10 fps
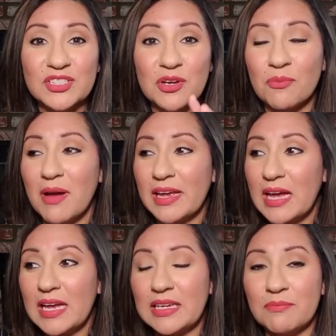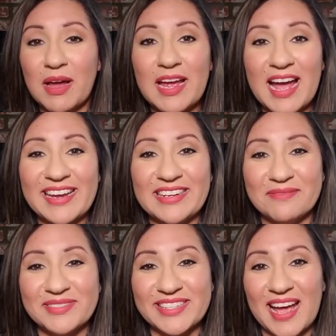So my
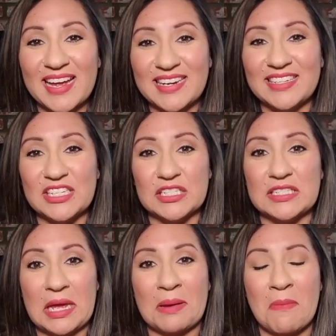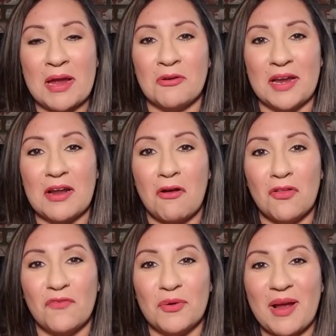items kind of just like migrate all
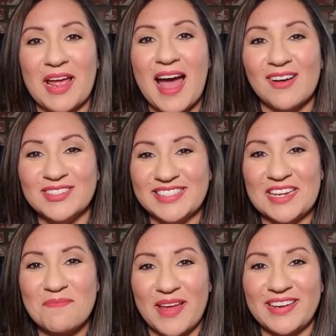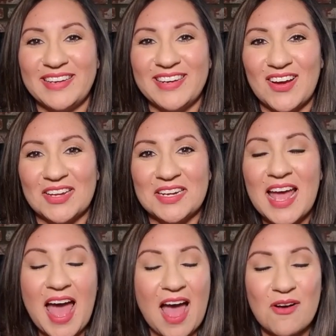over my house depending on
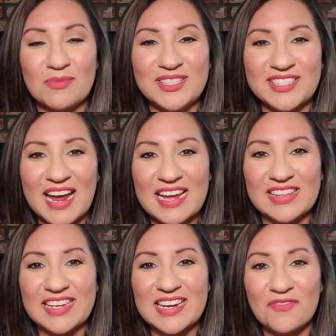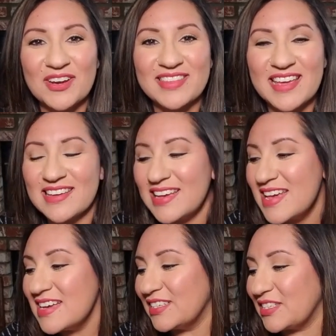how I'm styling everything.
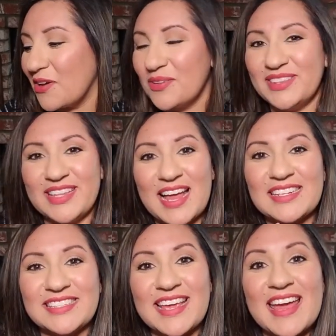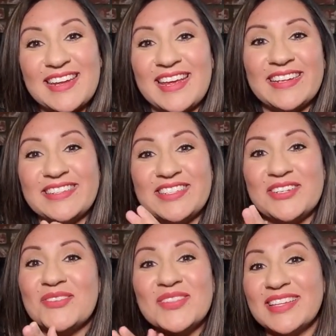So let's get
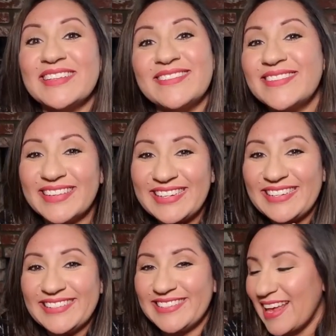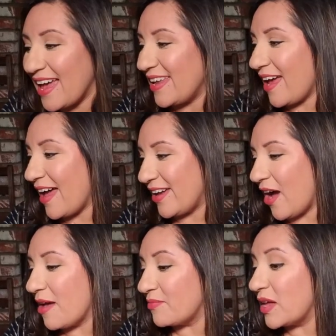into the little goodies that I got.